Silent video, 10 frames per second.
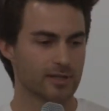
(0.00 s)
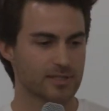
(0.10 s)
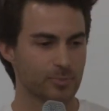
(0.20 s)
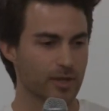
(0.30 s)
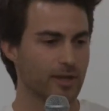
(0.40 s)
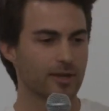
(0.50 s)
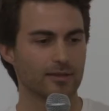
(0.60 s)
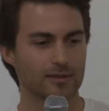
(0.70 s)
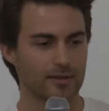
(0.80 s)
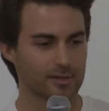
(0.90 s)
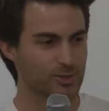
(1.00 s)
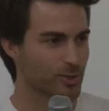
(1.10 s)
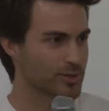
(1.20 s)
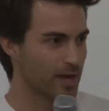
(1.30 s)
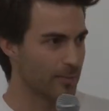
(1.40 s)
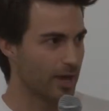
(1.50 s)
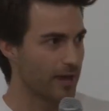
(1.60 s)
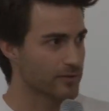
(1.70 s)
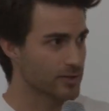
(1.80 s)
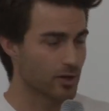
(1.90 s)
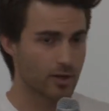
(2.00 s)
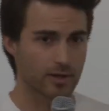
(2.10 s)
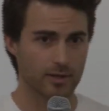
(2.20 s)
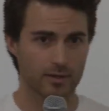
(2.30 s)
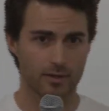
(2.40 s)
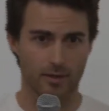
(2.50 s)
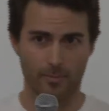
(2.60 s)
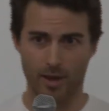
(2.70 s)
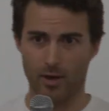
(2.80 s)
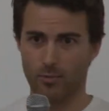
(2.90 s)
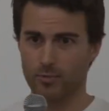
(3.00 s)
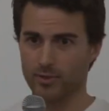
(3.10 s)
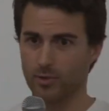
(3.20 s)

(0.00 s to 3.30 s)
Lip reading: spend any of the short time I have to talk about,